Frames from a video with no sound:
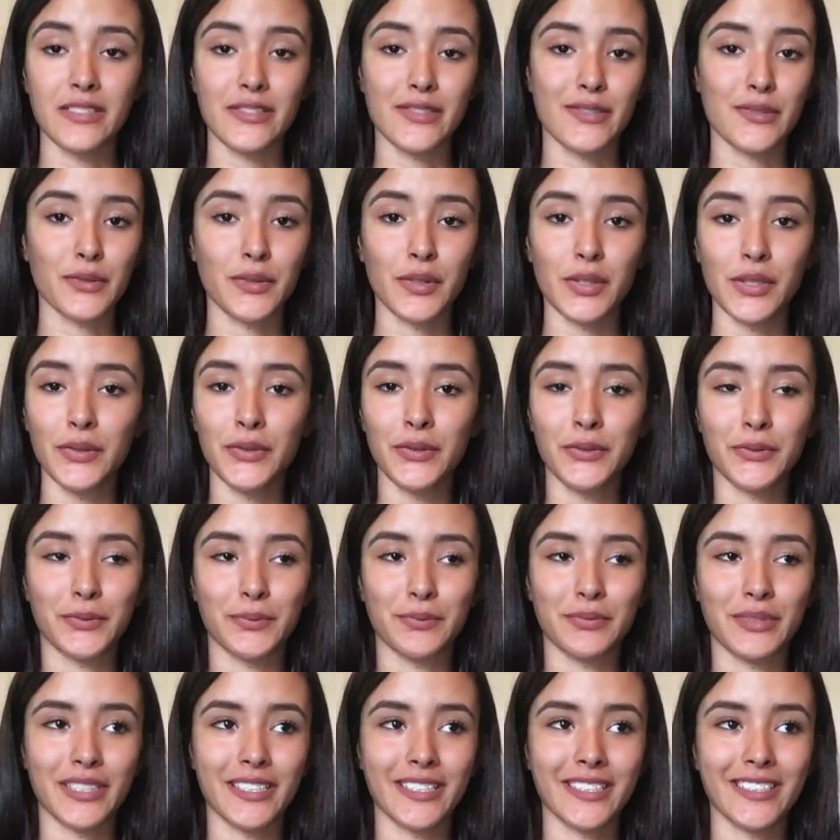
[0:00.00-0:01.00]
do
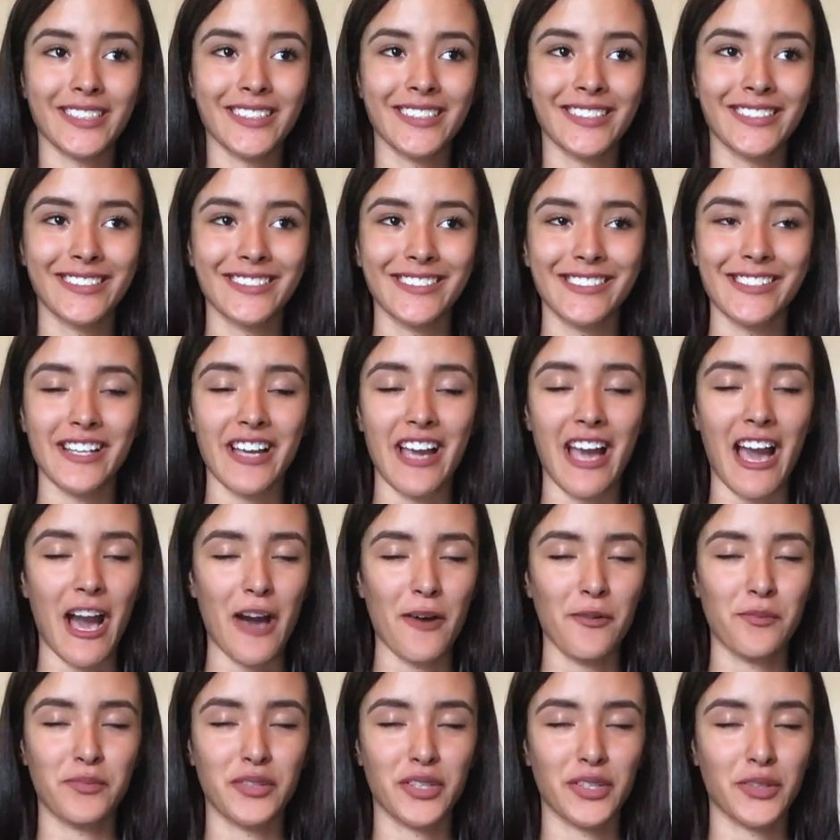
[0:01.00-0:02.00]
you. Be
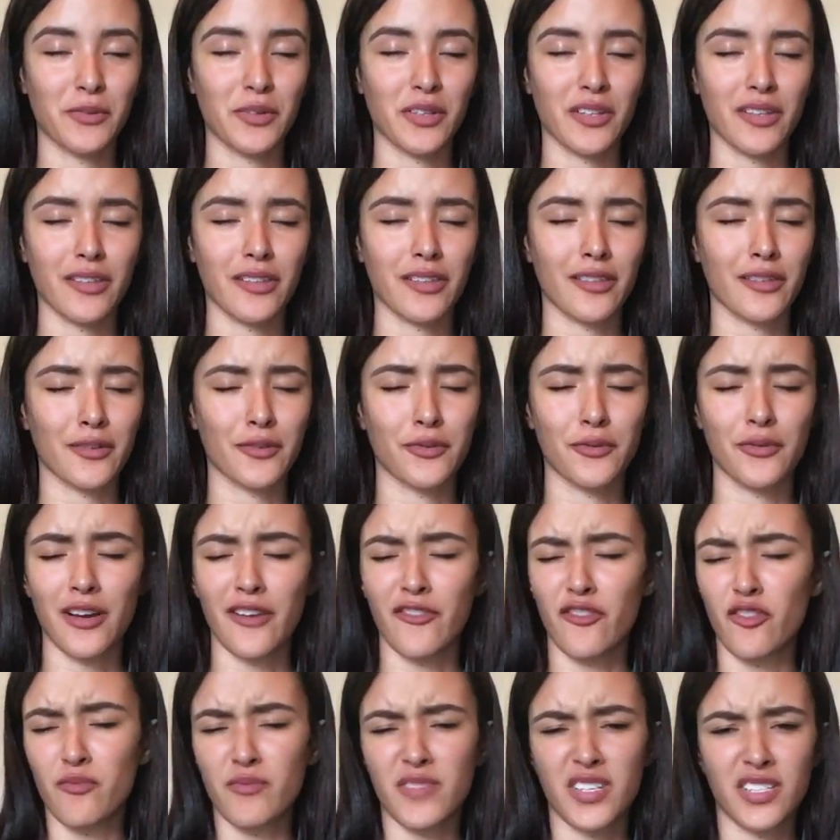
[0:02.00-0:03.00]
happy with
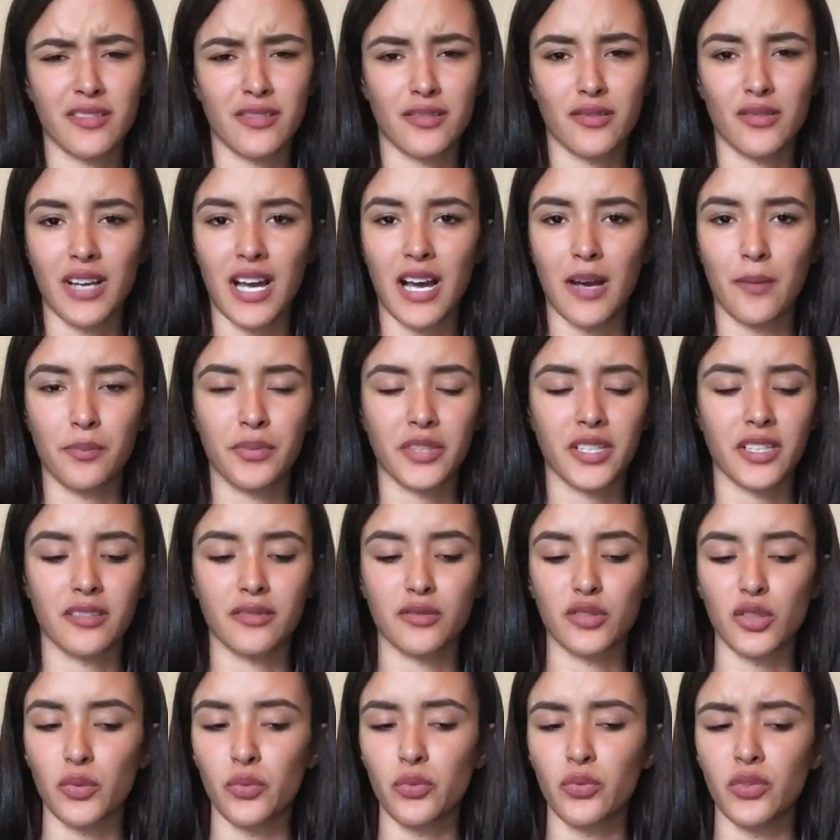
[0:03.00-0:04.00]
whoever makes you happy,
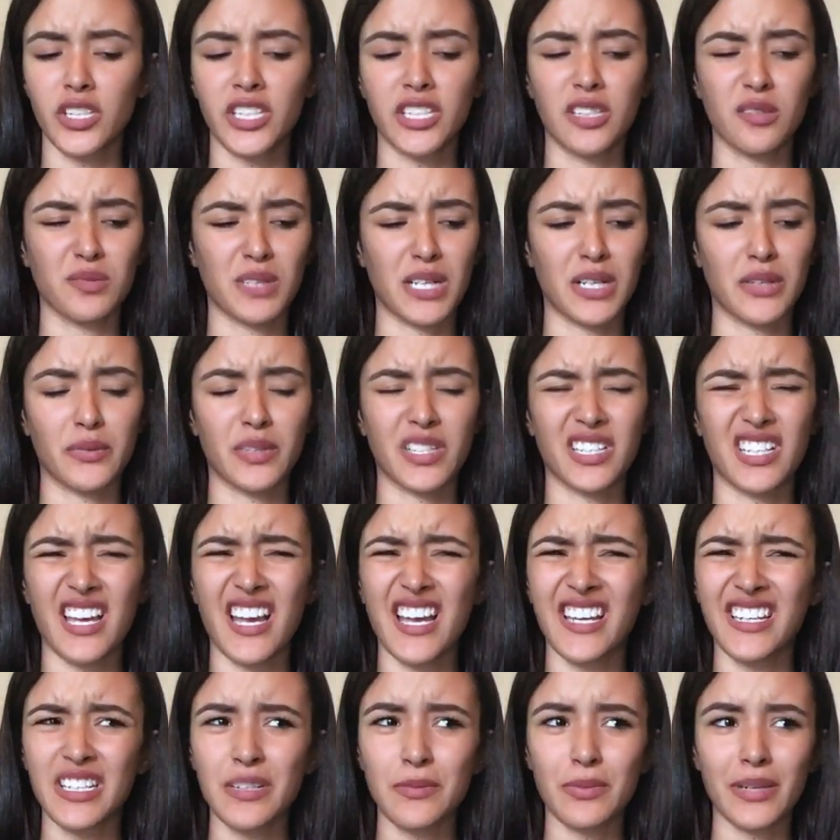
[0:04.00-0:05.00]
and don't worry about what
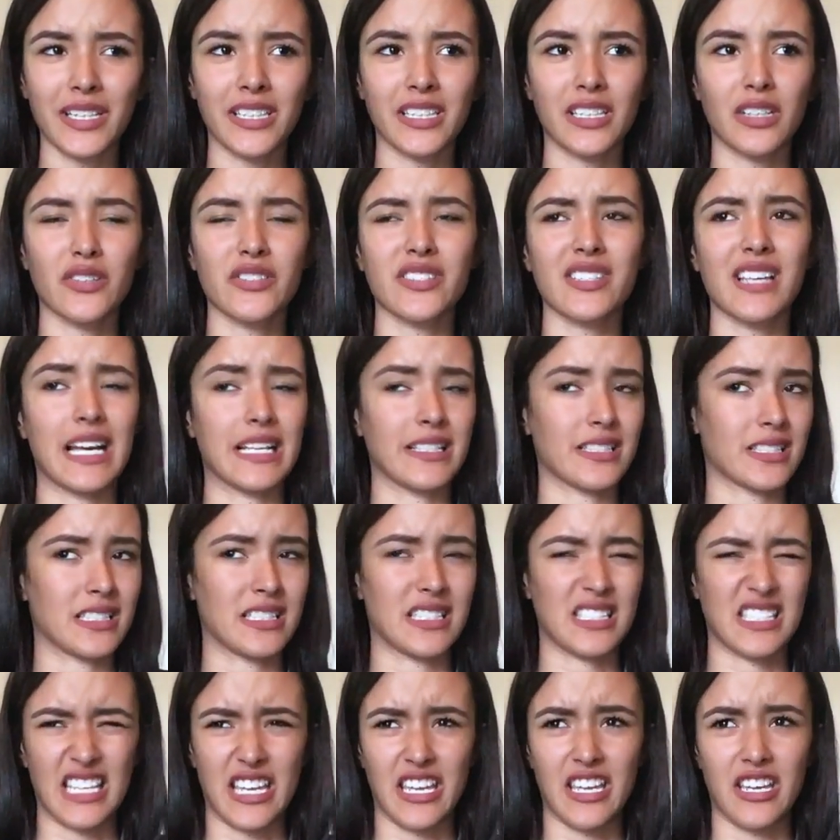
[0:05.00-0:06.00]
anybody else has
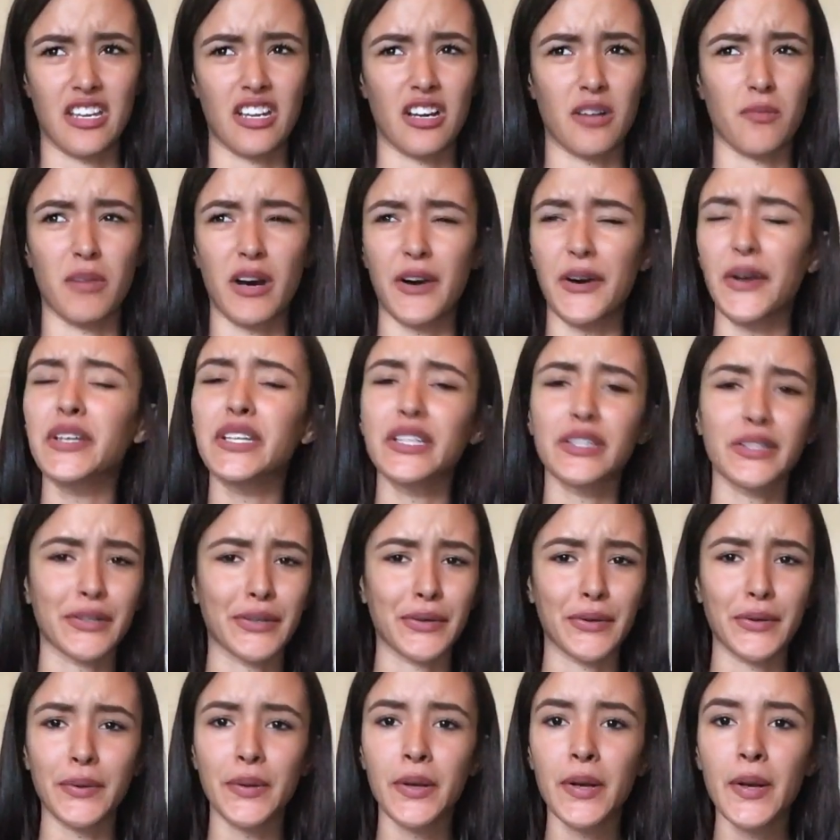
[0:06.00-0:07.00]
to say about
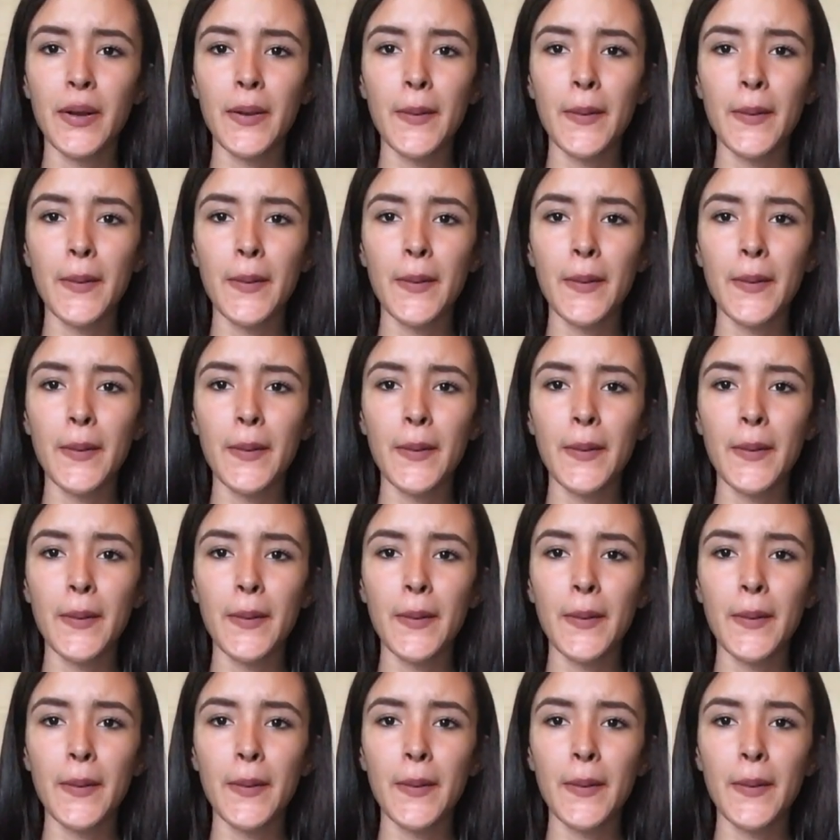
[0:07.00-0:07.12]
you.